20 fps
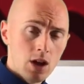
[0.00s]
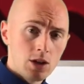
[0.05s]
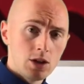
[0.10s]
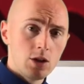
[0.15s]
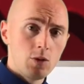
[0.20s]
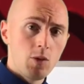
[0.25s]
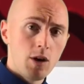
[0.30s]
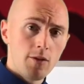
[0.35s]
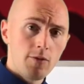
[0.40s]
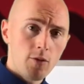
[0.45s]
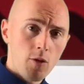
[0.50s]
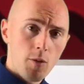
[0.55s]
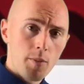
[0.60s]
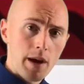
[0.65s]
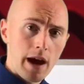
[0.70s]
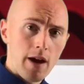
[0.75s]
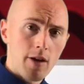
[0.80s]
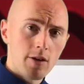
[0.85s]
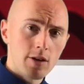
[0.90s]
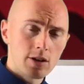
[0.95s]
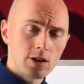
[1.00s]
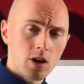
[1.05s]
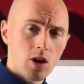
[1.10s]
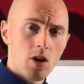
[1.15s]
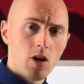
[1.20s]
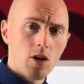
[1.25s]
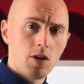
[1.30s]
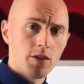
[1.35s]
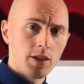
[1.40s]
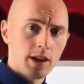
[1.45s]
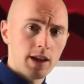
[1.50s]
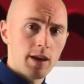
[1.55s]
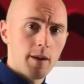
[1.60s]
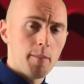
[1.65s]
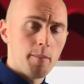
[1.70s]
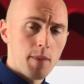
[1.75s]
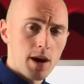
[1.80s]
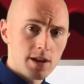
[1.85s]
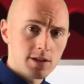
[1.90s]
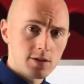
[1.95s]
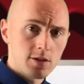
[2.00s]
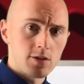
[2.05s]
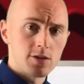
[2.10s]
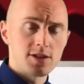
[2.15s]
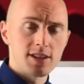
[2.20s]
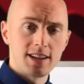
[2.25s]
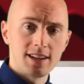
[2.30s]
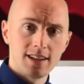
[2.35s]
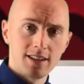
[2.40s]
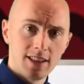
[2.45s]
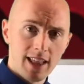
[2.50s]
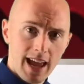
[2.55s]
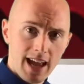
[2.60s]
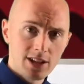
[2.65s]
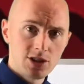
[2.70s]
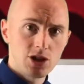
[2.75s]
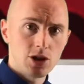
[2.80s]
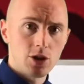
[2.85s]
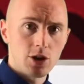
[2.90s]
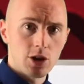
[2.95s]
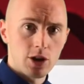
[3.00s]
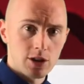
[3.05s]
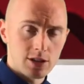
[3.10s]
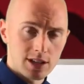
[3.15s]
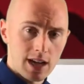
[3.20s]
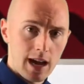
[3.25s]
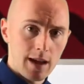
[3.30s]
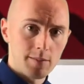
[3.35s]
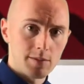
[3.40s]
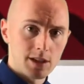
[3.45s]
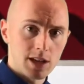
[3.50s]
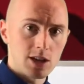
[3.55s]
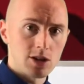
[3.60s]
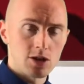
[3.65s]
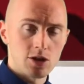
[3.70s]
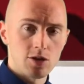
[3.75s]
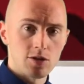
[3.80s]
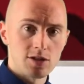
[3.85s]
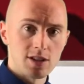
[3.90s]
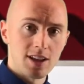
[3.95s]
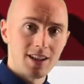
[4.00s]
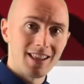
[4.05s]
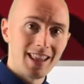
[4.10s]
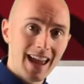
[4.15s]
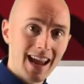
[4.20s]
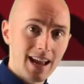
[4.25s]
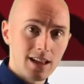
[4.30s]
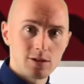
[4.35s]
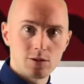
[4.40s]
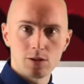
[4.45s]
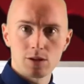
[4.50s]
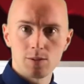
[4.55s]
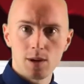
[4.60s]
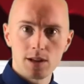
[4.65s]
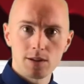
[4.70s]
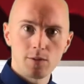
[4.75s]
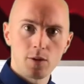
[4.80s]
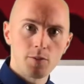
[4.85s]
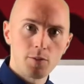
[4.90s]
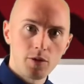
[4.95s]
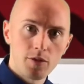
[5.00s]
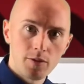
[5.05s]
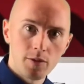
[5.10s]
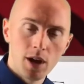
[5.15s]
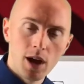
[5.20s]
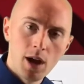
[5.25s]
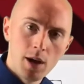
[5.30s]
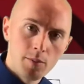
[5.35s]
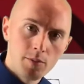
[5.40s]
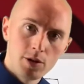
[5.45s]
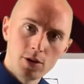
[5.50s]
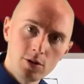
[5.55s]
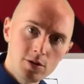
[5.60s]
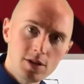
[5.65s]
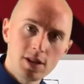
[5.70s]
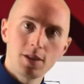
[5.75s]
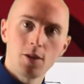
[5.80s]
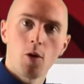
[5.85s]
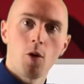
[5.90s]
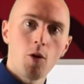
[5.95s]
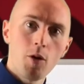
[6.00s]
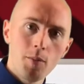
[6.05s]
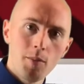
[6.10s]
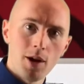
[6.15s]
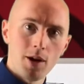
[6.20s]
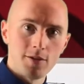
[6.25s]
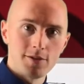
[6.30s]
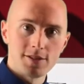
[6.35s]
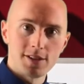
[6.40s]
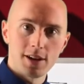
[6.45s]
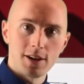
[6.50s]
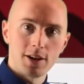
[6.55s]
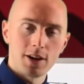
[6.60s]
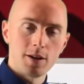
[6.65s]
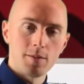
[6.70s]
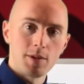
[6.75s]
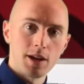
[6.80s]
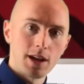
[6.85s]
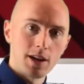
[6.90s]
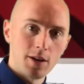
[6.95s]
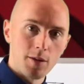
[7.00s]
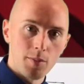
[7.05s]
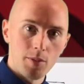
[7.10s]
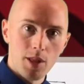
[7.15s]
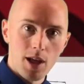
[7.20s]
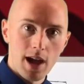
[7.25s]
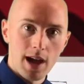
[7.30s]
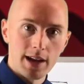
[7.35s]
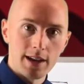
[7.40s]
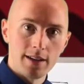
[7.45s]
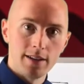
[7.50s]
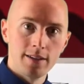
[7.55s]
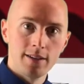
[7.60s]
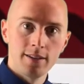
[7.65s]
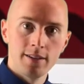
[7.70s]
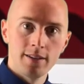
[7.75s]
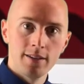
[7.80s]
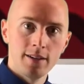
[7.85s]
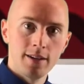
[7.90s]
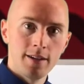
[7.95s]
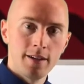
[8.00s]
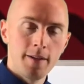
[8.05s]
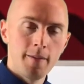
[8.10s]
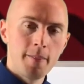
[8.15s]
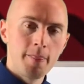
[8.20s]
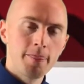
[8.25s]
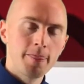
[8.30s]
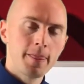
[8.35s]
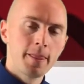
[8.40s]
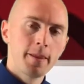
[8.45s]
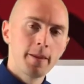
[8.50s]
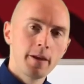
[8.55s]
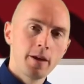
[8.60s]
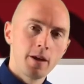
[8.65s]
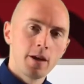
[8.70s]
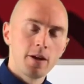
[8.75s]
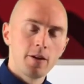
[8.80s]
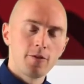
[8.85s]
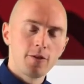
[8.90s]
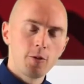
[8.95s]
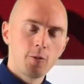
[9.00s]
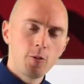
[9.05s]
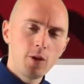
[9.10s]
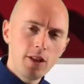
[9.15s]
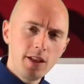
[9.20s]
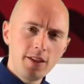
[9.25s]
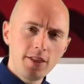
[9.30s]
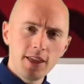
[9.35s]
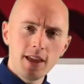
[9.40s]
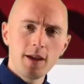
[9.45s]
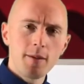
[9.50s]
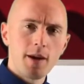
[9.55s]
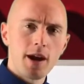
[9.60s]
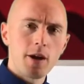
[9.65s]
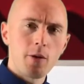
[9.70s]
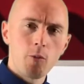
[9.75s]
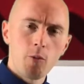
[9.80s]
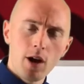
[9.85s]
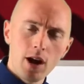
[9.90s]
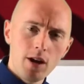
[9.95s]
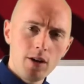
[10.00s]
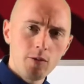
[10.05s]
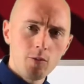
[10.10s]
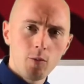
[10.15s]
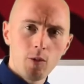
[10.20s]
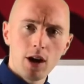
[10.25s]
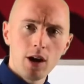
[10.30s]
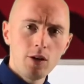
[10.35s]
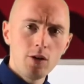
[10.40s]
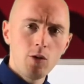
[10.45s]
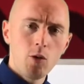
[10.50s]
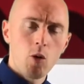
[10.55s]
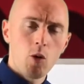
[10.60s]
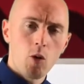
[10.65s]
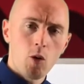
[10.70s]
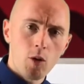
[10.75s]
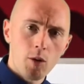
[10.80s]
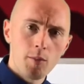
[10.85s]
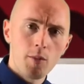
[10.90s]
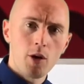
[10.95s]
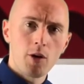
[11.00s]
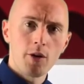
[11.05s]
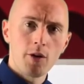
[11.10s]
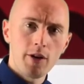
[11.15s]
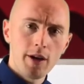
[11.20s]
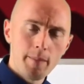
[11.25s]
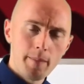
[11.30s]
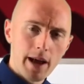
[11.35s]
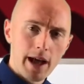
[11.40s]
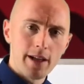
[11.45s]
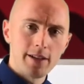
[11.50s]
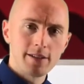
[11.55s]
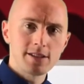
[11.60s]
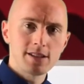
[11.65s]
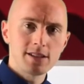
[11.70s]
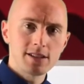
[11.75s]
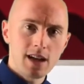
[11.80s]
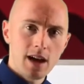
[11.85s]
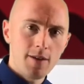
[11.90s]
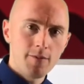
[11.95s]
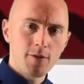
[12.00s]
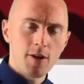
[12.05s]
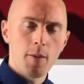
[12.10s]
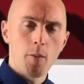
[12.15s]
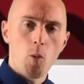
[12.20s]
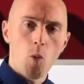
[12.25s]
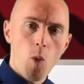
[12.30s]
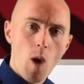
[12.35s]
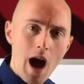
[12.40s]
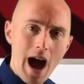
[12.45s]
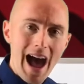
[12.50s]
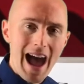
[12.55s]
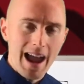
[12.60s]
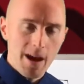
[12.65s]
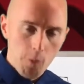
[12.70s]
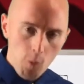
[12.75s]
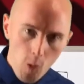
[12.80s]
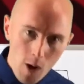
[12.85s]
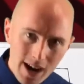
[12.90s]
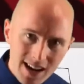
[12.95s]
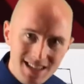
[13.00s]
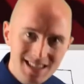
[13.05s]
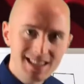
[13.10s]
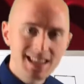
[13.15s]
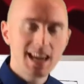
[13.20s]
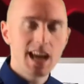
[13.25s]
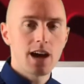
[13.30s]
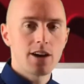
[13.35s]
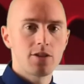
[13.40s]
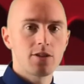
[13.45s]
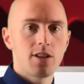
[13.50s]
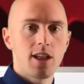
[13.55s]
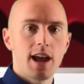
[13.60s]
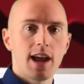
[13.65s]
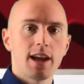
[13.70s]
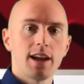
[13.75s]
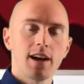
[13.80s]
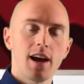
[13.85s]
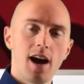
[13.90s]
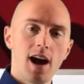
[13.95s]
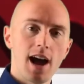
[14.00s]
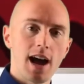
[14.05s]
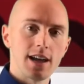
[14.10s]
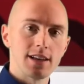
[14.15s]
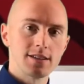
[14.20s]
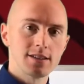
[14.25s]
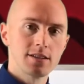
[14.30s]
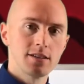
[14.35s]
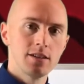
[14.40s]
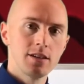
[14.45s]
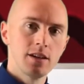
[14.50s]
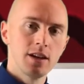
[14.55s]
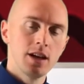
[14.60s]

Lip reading: Do you want full power to all the muscles and glandular type tissues, the glands responsible for producing the hormones that are going to be in your blood? If you really think about it, where do hormonal imbalances come from? Why? What is the underlying cause?